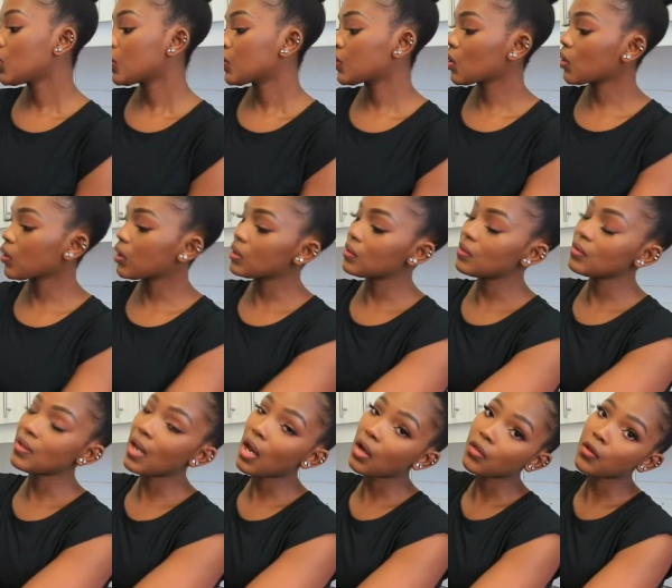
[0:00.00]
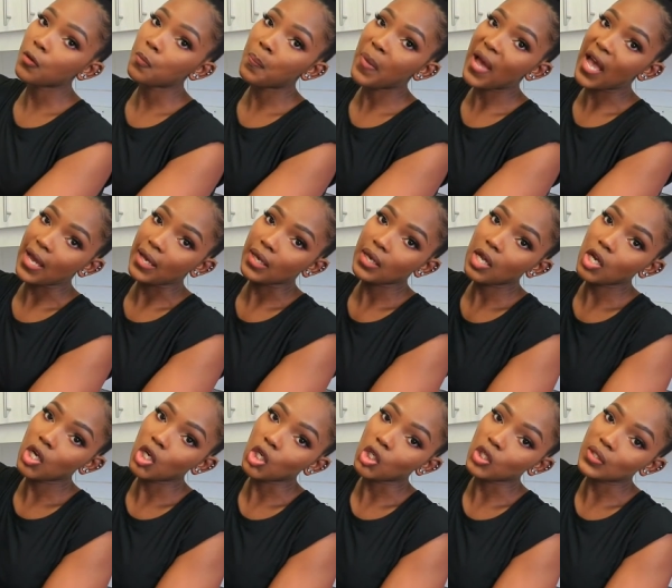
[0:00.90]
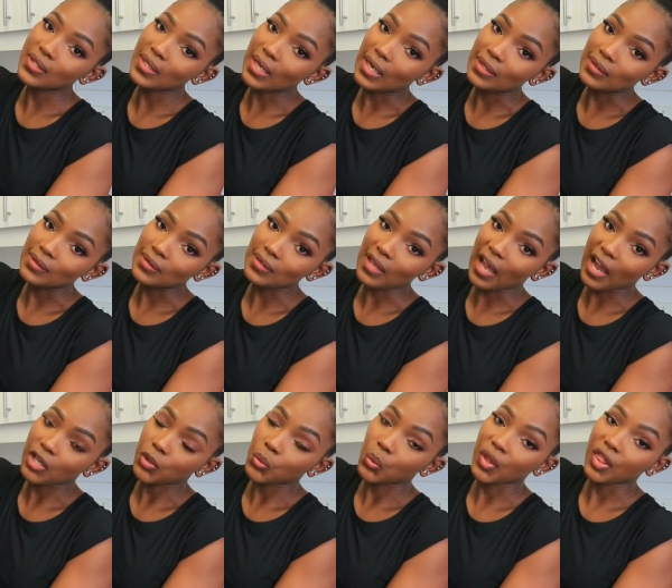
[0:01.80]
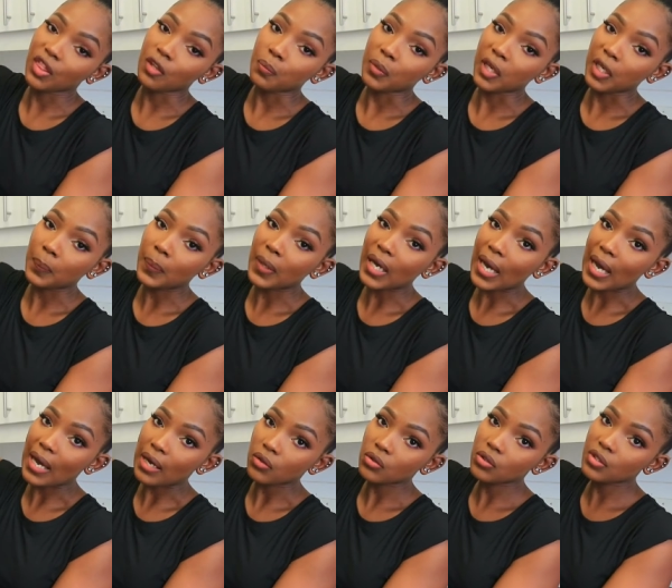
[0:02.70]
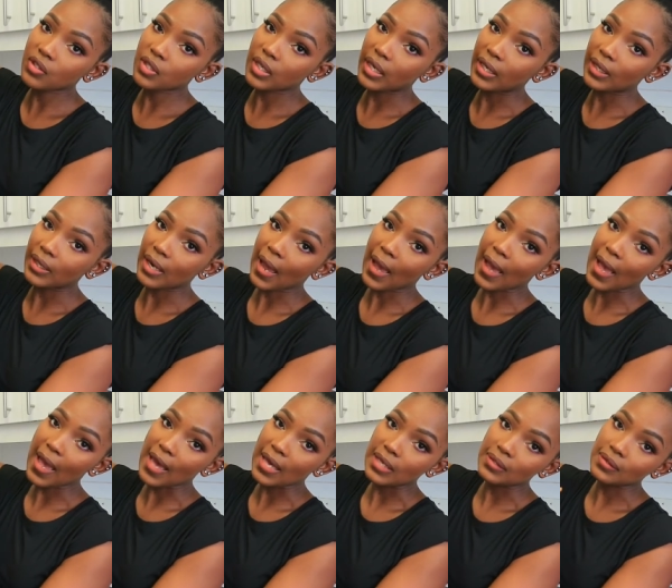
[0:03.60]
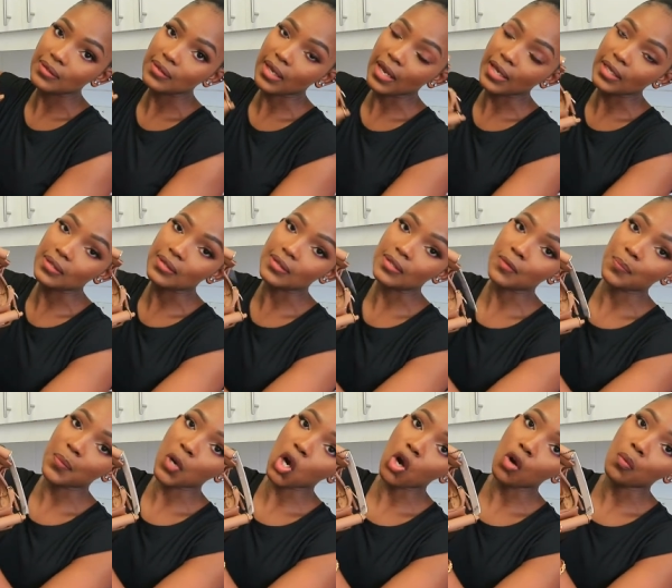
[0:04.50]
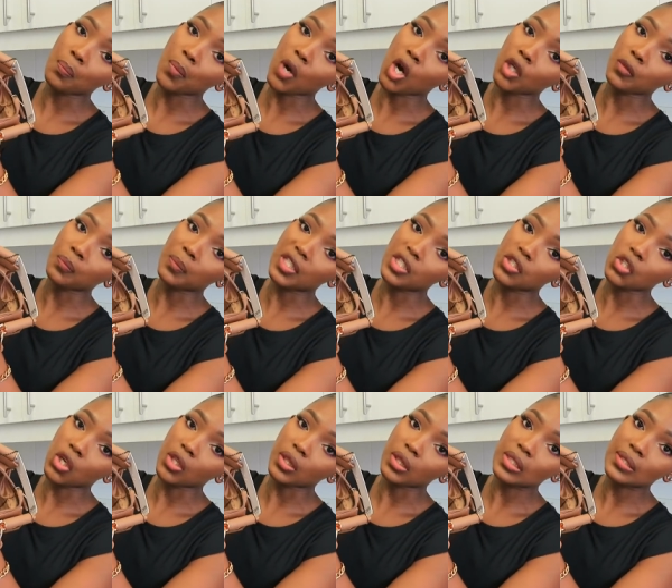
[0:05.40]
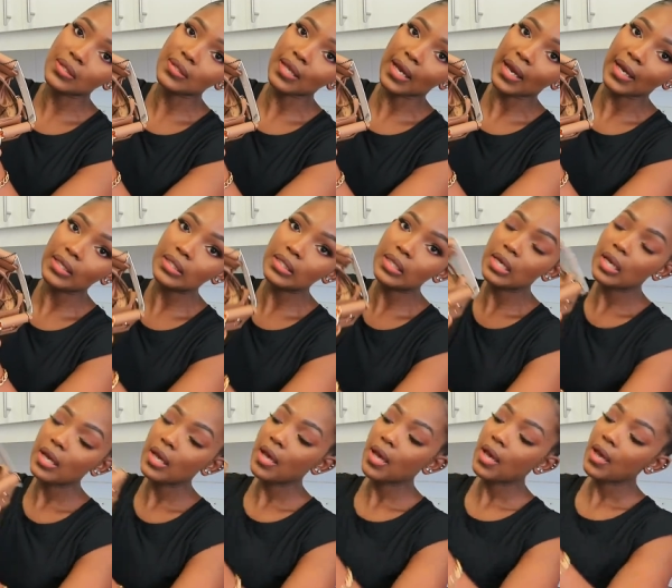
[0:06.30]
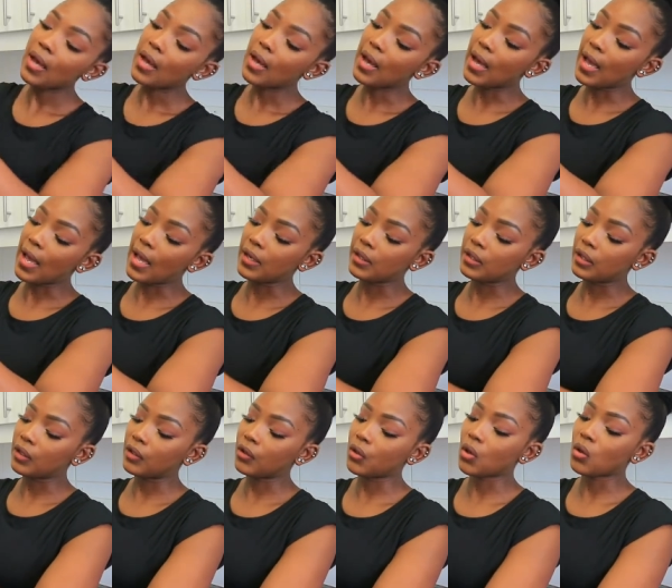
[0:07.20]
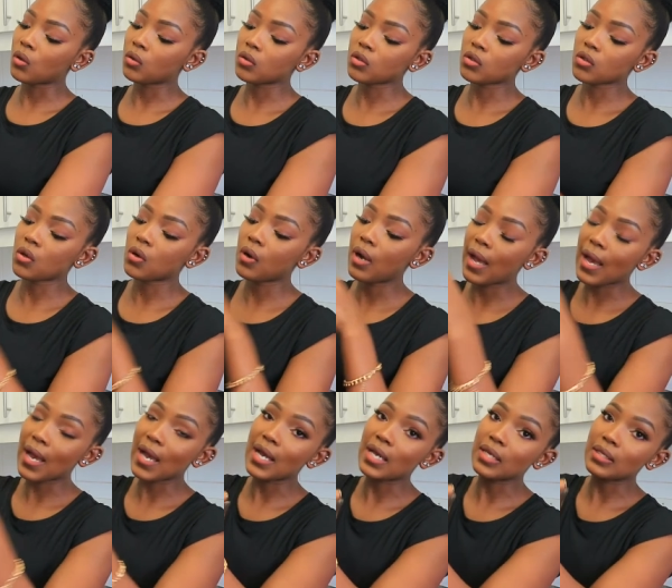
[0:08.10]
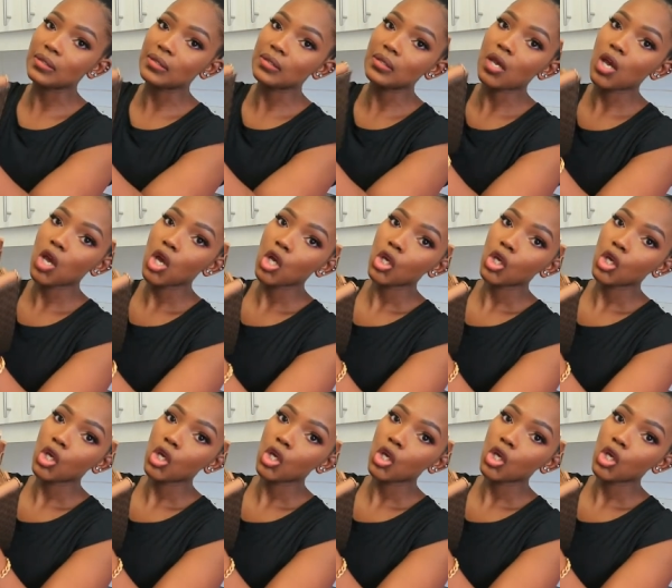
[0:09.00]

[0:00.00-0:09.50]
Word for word: So this is how the bag looks inside with the paper out. It has a zipper compartment on the side, and it also has